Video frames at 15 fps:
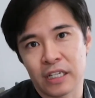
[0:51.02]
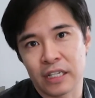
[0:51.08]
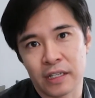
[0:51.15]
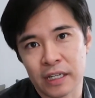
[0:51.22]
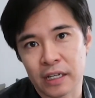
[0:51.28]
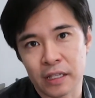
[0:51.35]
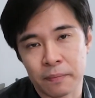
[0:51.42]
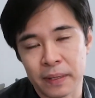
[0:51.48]

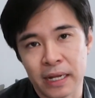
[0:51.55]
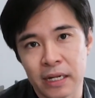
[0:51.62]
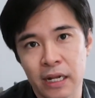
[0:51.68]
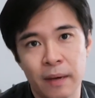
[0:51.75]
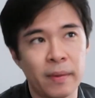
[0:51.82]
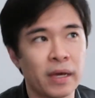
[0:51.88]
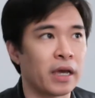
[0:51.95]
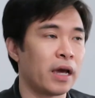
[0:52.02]
still the
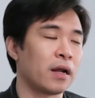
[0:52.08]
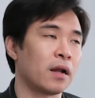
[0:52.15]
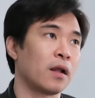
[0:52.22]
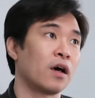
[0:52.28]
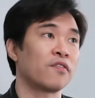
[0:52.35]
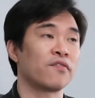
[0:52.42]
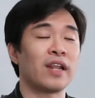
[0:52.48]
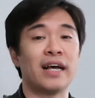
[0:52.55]
pandemic, and a
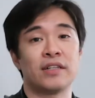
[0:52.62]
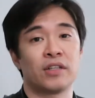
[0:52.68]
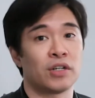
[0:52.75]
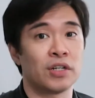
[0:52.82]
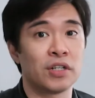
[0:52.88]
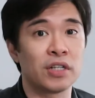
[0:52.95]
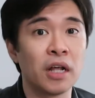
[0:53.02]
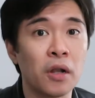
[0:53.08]
lot of classes
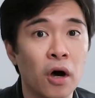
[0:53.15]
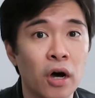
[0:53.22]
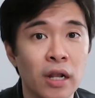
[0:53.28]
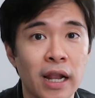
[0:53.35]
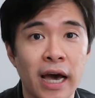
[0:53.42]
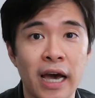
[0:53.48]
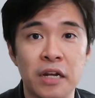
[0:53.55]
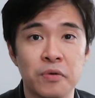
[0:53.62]
are still
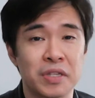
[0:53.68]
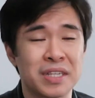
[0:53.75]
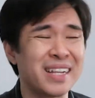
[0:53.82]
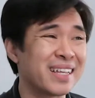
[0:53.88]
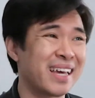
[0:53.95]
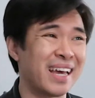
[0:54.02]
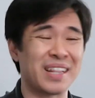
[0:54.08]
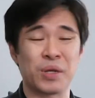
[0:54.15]
online, we
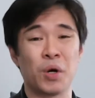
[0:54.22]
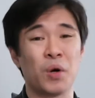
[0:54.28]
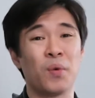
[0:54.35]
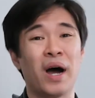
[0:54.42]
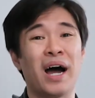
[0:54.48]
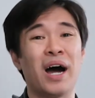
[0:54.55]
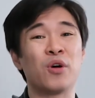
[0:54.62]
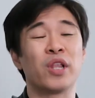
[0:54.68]
still can't go
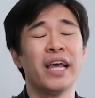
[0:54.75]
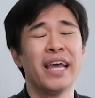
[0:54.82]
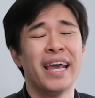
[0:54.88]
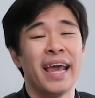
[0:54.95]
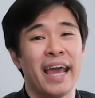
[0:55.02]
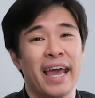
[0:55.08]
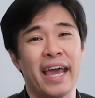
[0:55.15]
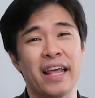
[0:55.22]
out.
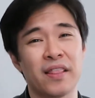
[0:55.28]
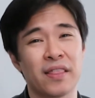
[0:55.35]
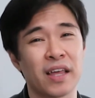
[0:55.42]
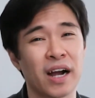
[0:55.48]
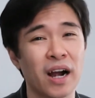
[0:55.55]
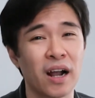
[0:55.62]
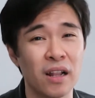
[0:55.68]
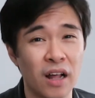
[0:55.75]
And
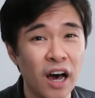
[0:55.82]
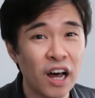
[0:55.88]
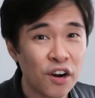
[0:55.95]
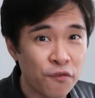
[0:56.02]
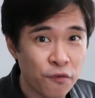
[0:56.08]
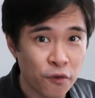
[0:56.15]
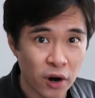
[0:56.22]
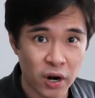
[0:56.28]
there are a lot
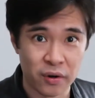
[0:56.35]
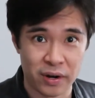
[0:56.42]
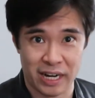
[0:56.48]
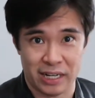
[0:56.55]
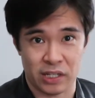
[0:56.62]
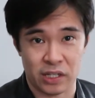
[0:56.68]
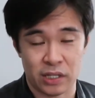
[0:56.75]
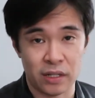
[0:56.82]
of
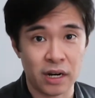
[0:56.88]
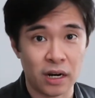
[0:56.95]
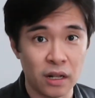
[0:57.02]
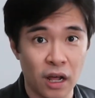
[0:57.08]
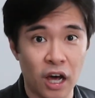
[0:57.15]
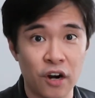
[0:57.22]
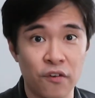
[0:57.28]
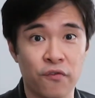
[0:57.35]
worries.
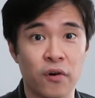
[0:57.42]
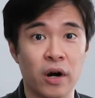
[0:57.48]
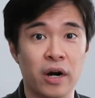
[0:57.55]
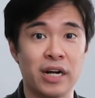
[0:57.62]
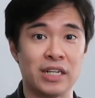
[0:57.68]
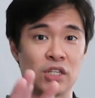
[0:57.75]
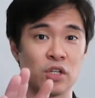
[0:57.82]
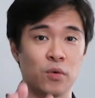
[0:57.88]

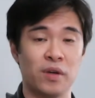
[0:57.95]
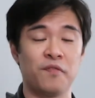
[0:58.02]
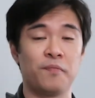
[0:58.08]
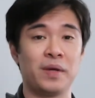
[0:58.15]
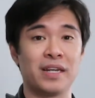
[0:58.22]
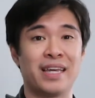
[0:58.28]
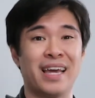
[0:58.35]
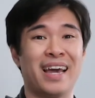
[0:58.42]
So we've
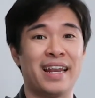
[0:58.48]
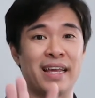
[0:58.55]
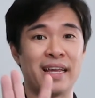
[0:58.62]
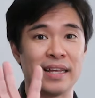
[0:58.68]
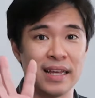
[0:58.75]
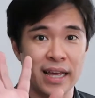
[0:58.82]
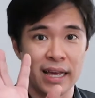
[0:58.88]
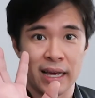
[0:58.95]
been
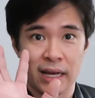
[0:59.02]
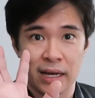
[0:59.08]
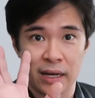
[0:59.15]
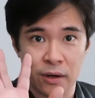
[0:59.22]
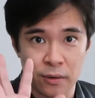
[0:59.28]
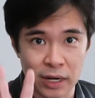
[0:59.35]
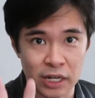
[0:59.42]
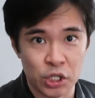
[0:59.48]
getting
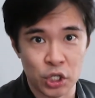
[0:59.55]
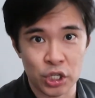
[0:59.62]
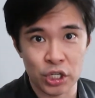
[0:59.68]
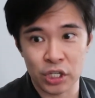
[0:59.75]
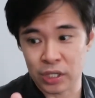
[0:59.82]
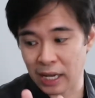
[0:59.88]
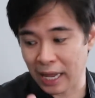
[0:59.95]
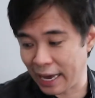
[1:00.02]

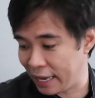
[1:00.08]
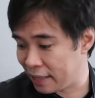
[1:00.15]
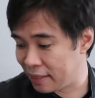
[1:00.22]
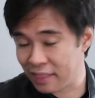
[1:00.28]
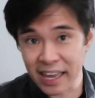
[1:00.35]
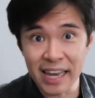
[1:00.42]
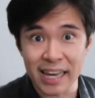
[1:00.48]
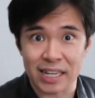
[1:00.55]
questions
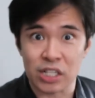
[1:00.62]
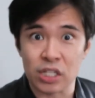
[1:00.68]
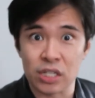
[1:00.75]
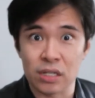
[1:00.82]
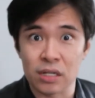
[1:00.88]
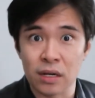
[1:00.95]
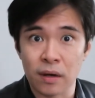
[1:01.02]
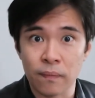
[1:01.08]
like
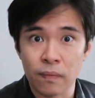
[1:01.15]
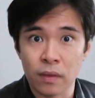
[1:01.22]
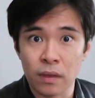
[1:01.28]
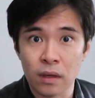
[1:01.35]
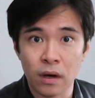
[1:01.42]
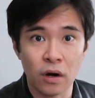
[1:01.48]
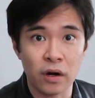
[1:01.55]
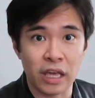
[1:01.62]
this.
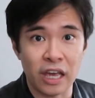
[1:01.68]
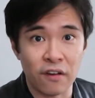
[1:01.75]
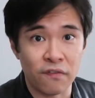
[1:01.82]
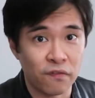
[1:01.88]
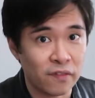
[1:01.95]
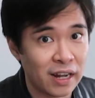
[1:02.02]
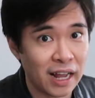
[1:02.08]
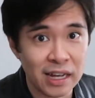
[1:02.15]
Okay,
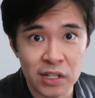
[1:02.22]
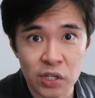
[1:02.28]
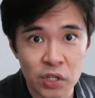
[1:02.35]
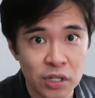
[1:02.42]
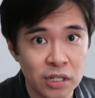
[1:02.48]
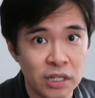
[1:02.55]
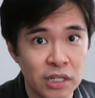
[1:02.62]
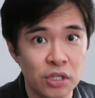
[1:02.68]
if classes
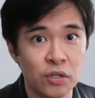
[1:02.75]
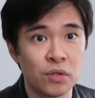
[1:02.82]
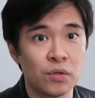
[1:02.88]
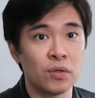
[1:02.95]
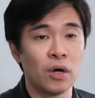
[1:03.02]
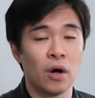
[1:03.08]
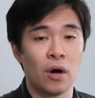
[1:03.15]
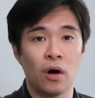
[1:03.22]

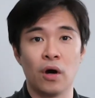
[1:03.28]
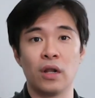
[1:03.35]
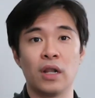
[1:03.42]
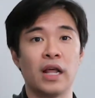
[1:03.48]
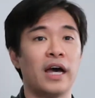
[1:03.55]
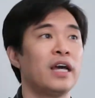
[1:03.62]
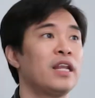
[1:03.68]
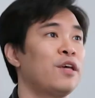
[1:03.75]
continue
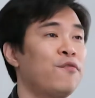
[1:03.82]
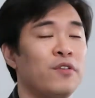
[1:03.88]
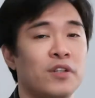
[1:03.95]
online, if